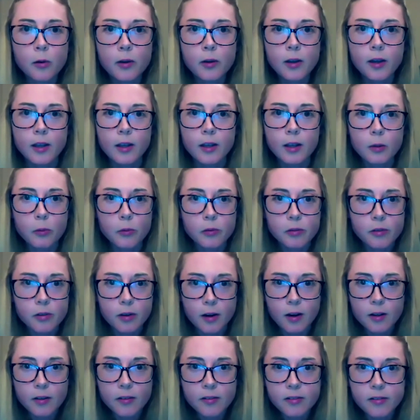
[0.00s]
Okay, hello,
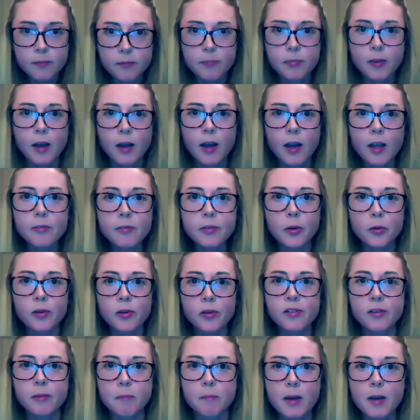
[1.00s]
Charles. I have
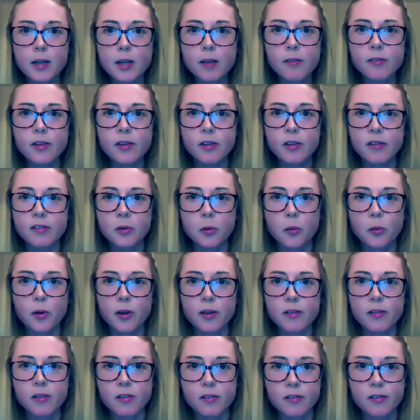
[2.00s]
noticed that many of the
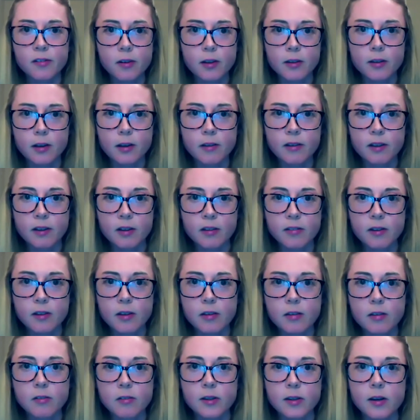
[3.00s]
historians who study 19th
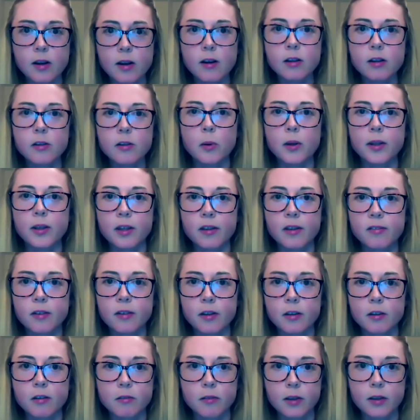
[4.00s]
century and early 20th
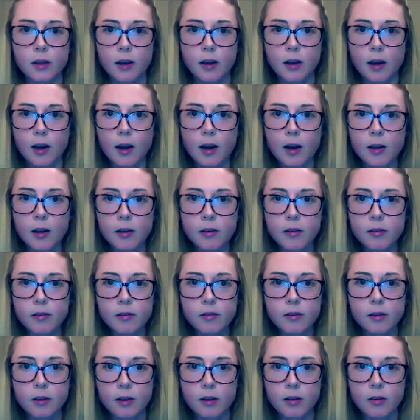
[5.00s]
century Ireland,
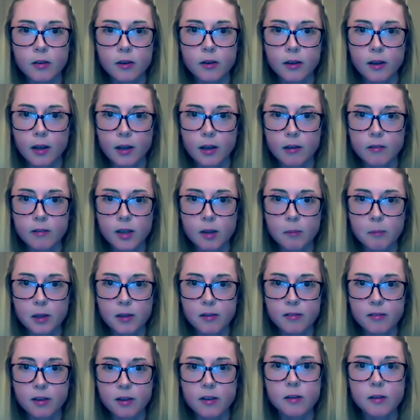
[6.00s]
including
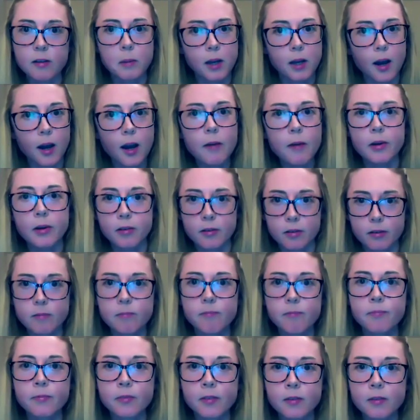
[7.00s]
academics, tend to be
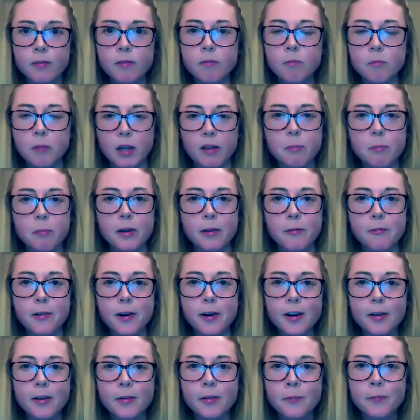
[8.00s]
Irish. That's pretty
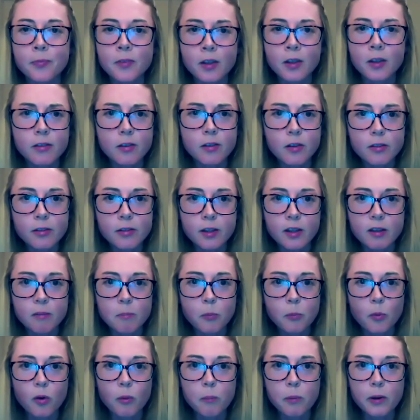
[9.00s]
fair. Do you
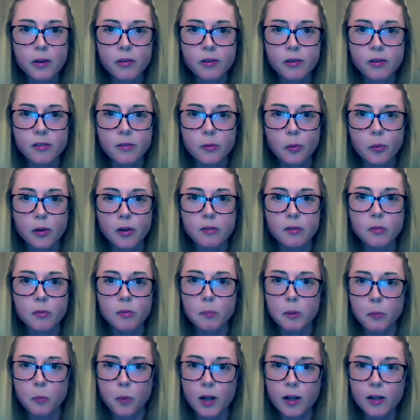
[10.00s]
think more British historians
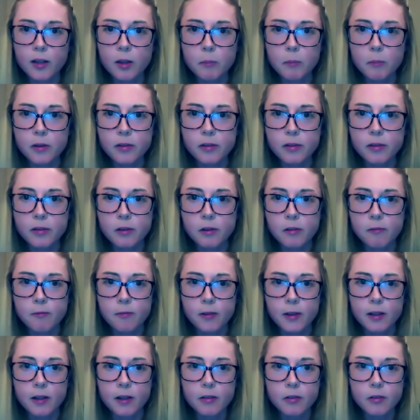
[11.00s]
would be welcomed into this
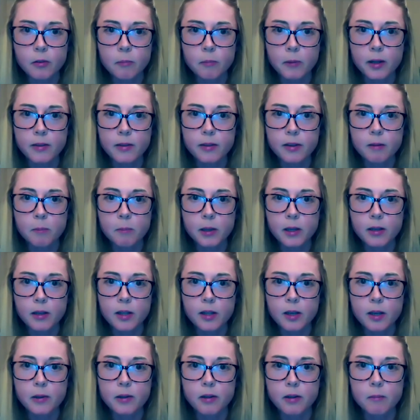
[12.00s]
field, or might they be
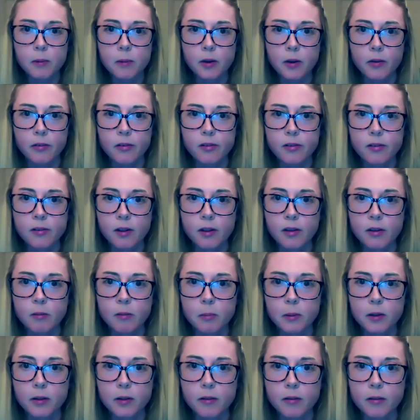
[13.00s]
inhibited by
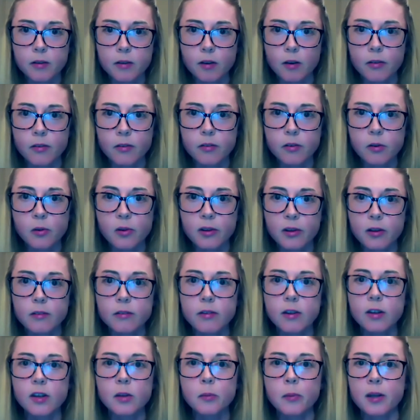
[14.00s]
understandable
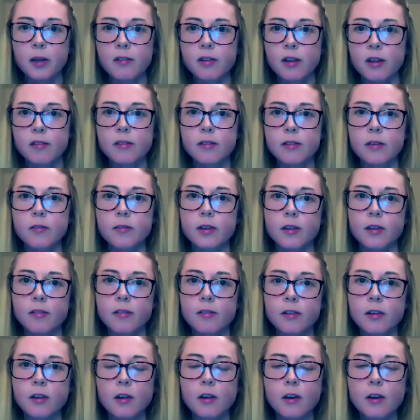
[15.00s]
continuing
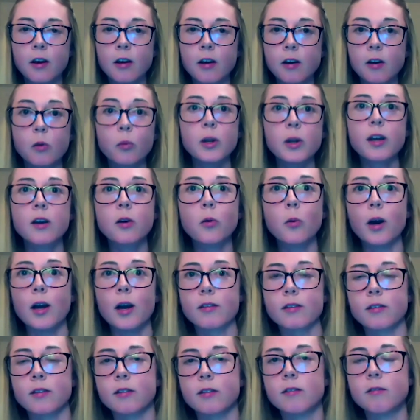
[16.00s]
sensitivities? Great
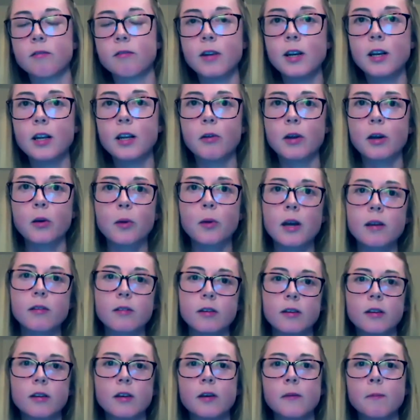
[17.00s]
question, really great
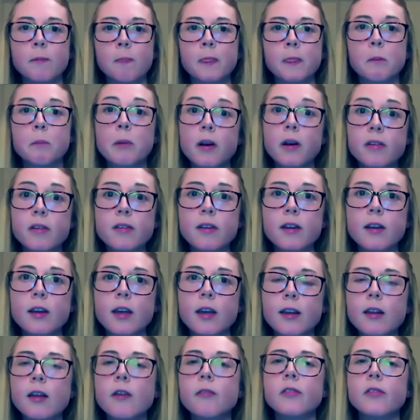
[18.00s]
question. Personally,
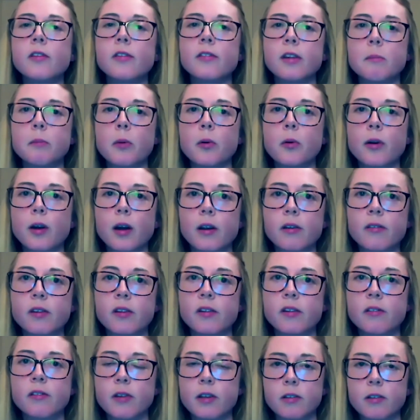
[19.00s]
I'd love to see more Irish
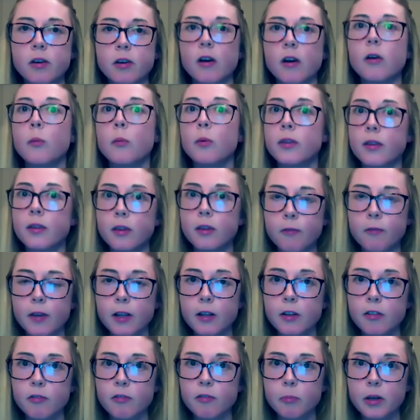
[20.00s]
history taught within the
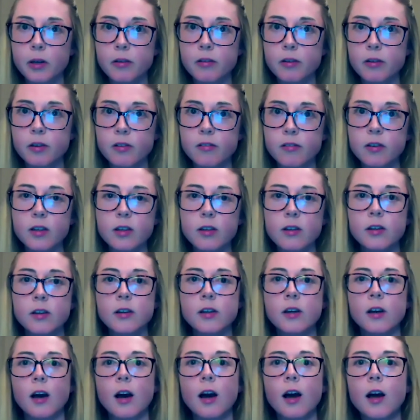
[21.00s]
field of British history.
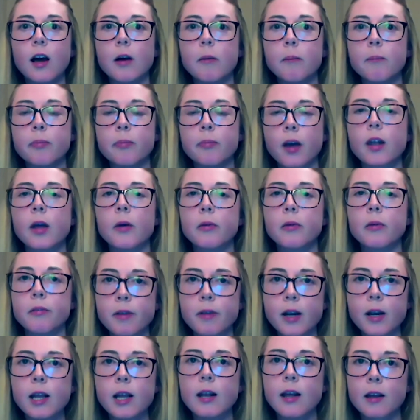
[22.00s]
And I would
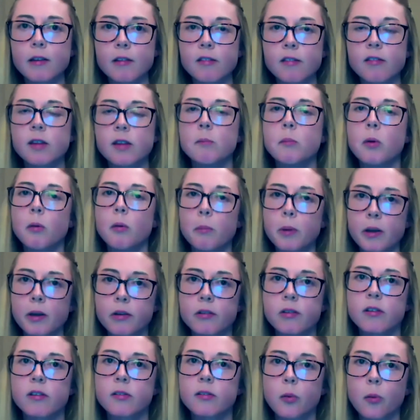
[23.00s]
really like to see more
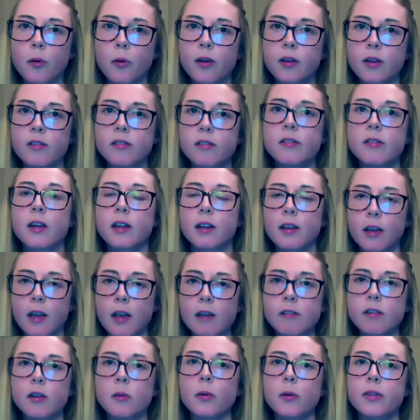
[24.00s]
British historians
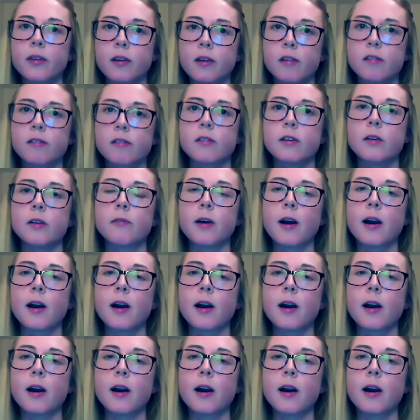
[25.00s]
engaging with the history